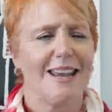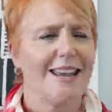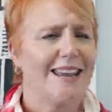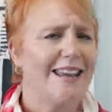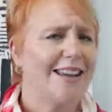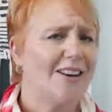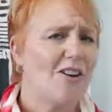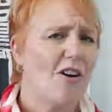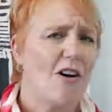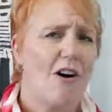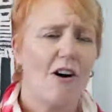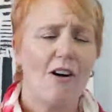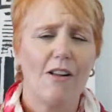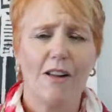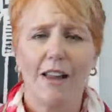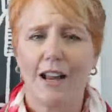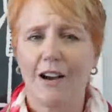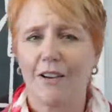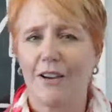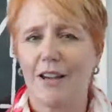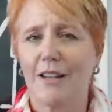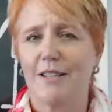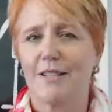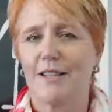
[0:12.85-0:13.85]
in all
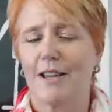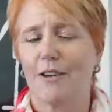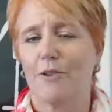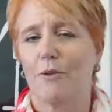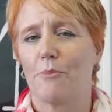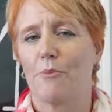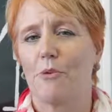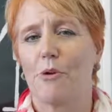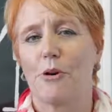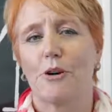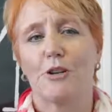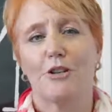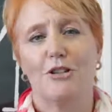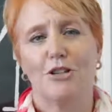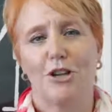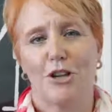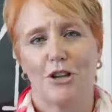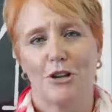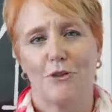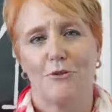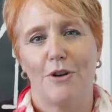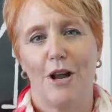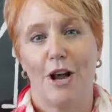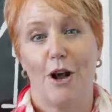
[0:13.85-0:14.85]
areas that are important
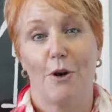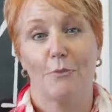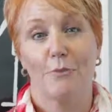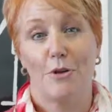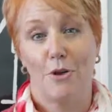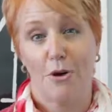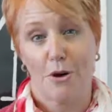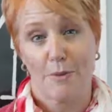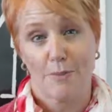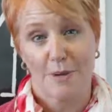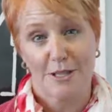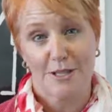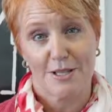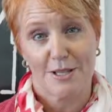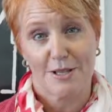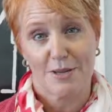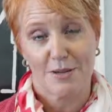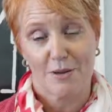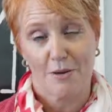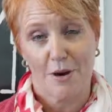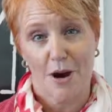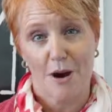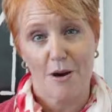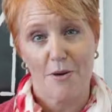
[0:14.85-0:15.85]
to you to help your
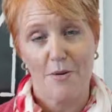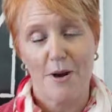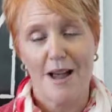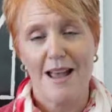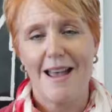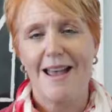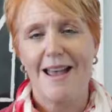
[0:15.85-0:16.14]
business grow,